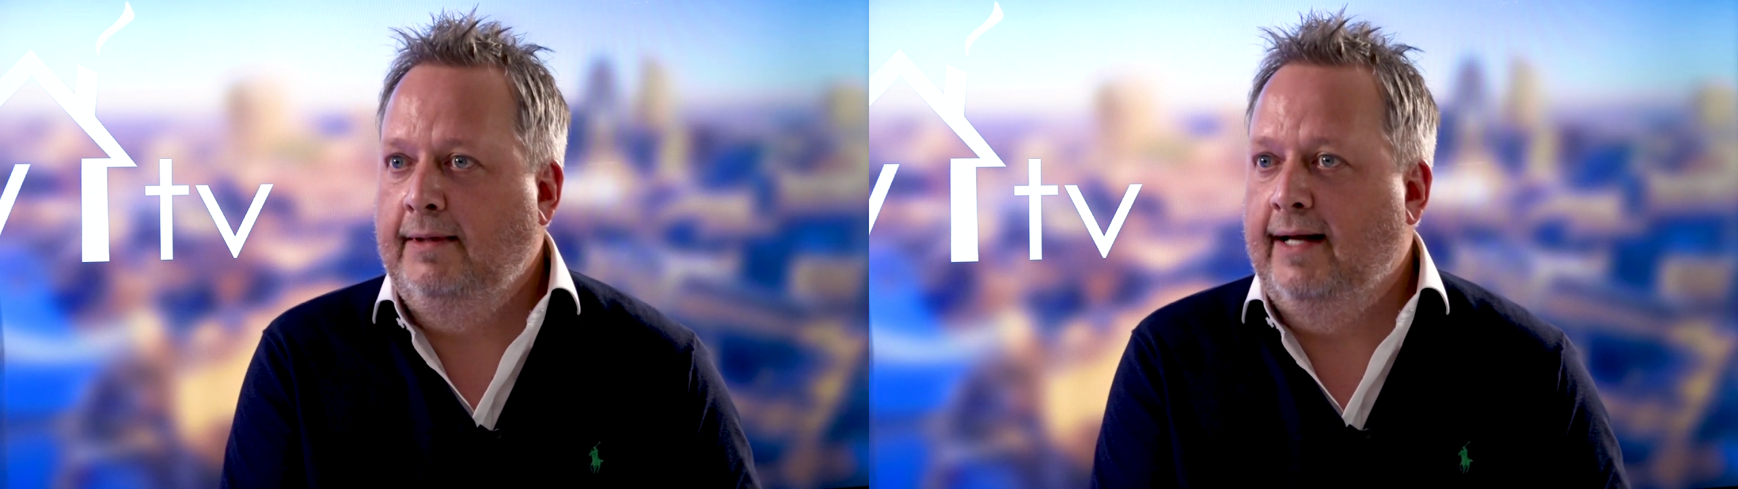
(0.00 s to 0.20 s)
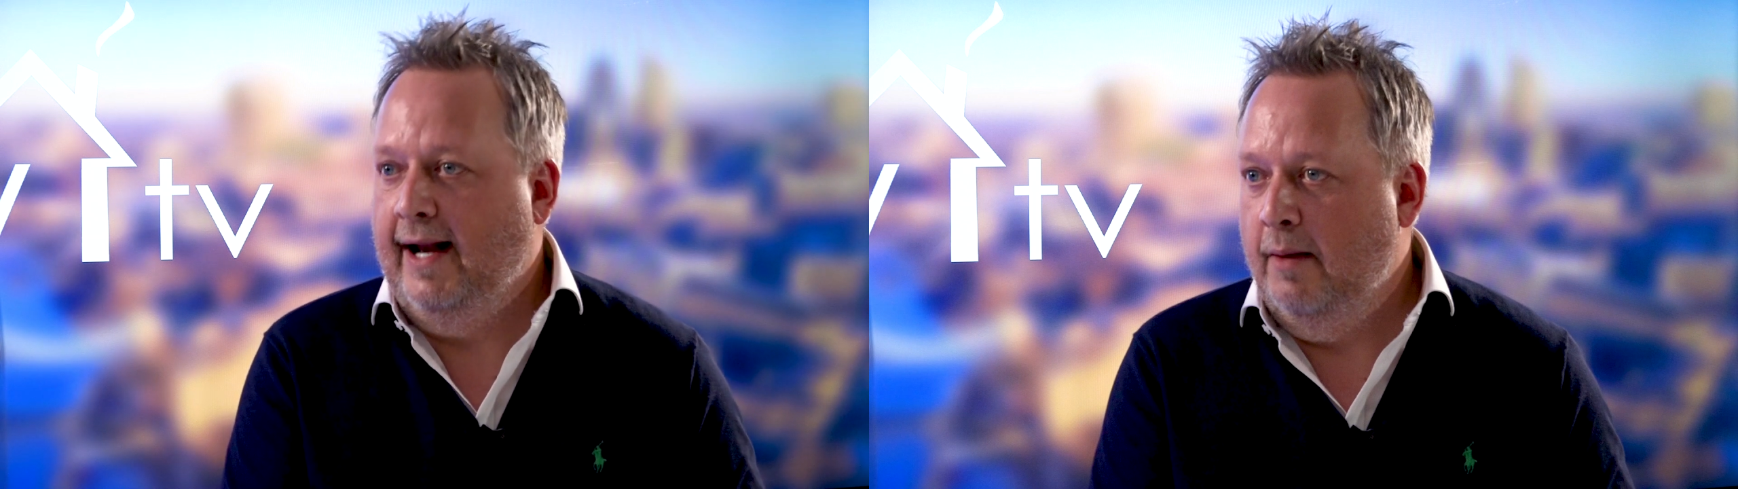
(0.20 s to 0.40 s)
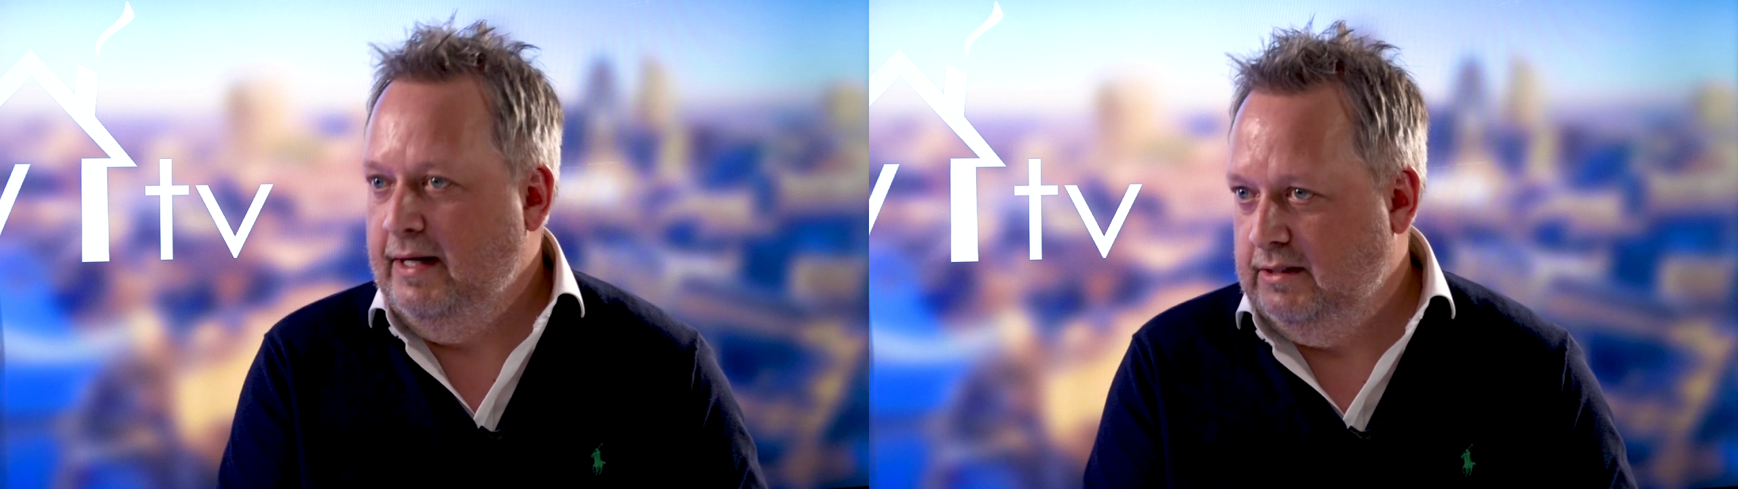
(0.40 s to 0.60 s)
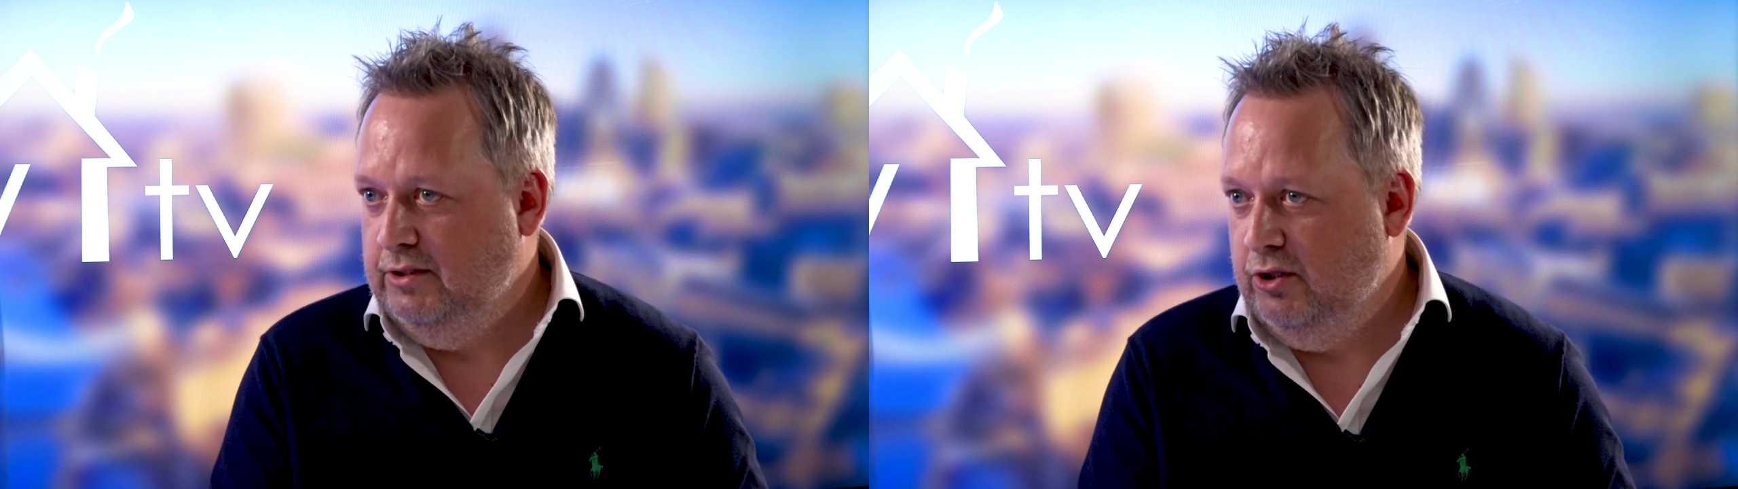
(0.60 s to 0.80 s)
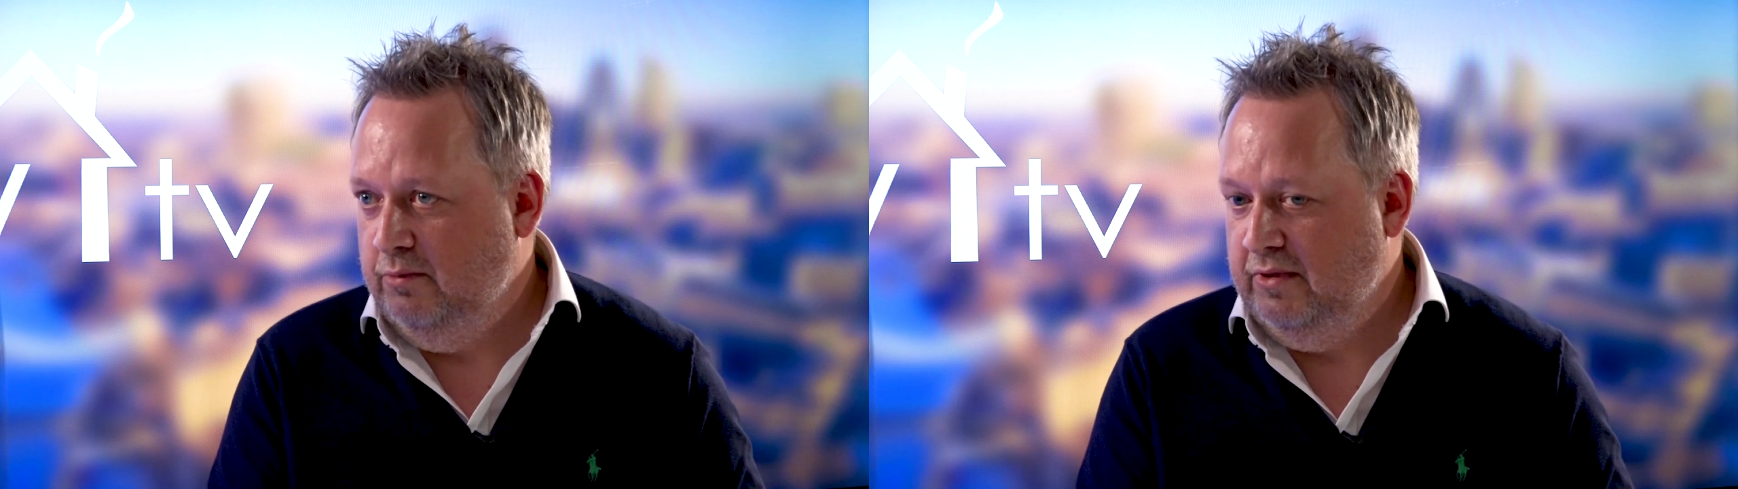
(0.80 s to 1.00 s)
dynamics in
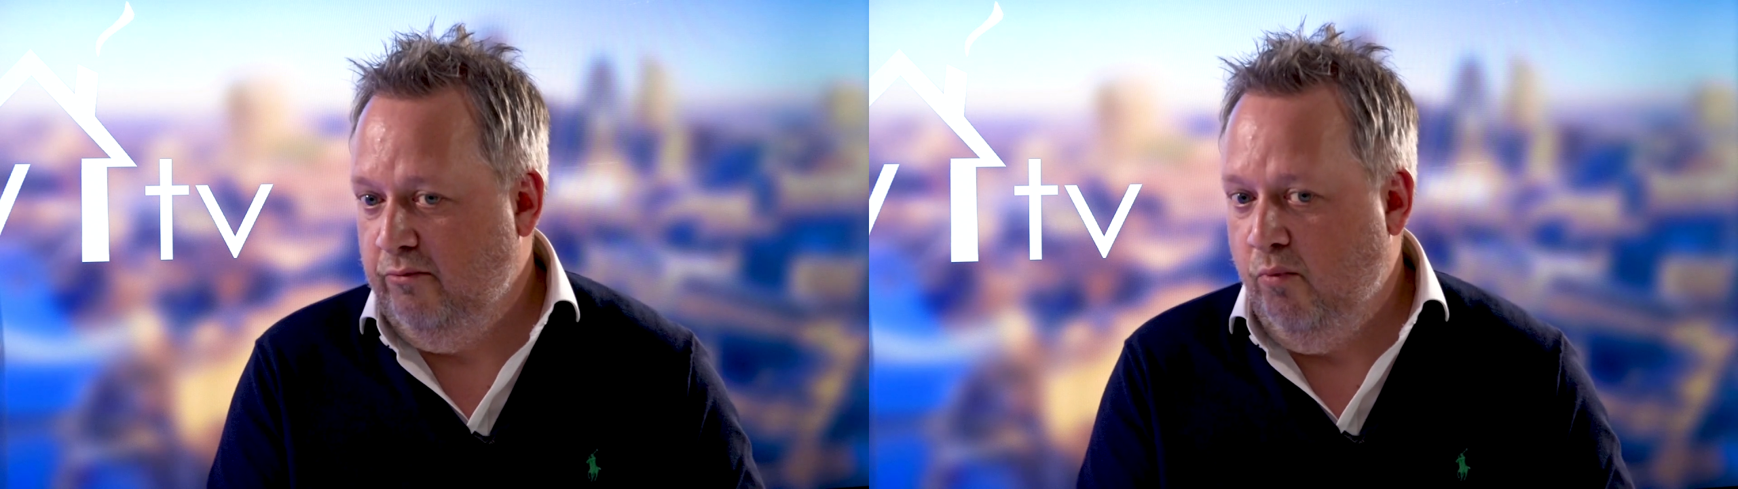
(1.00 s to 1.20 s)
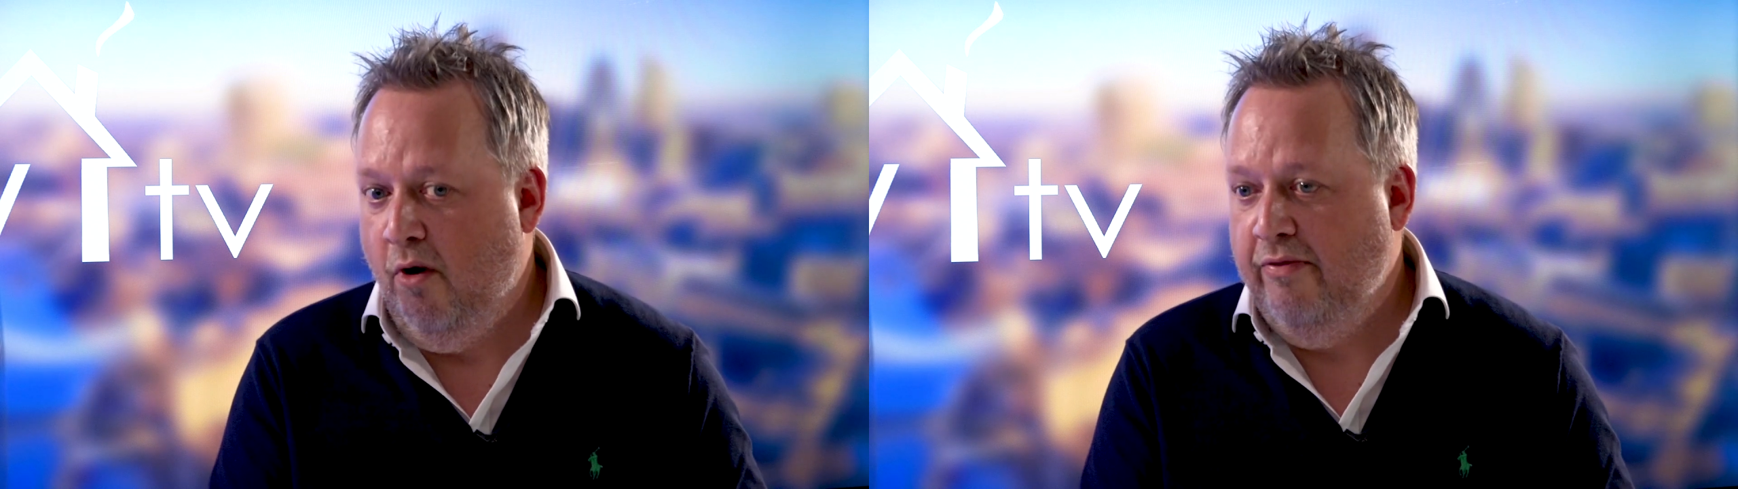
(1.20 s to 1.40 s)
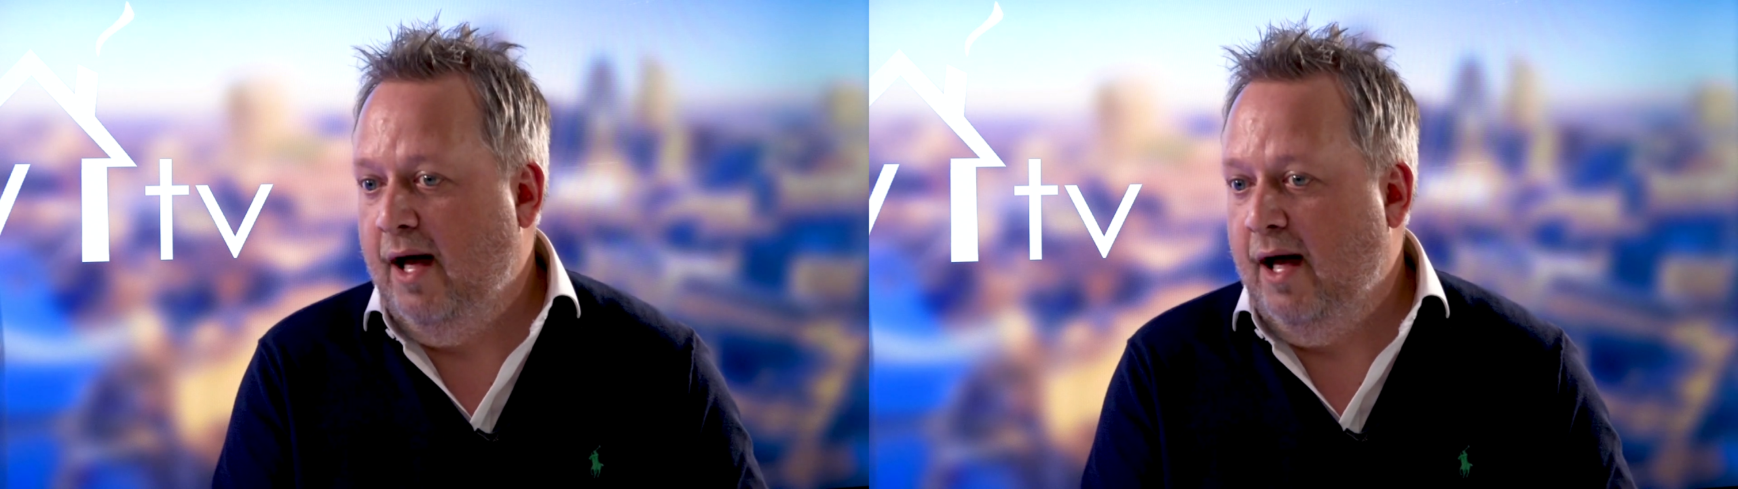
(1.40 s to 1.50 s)
terms of what